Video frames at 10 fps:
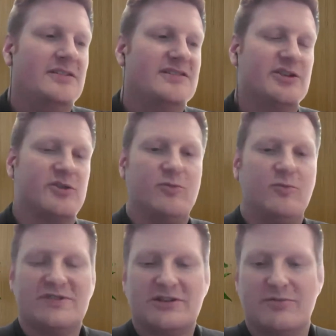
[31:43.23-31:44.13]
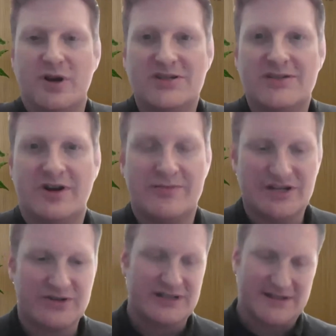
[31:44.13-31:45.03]
So most of our
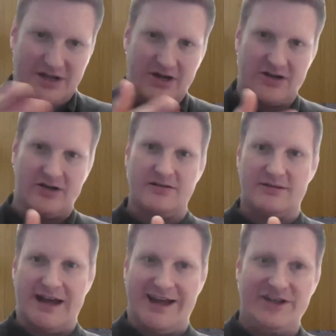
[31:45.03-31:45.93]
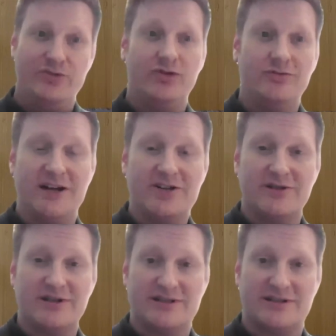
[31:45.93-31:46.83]
metrics are annual
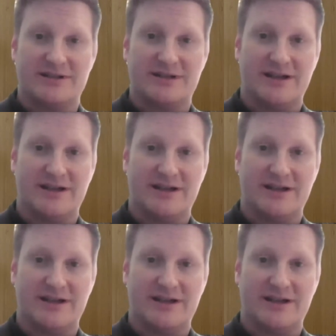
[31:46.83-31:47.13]
metrics.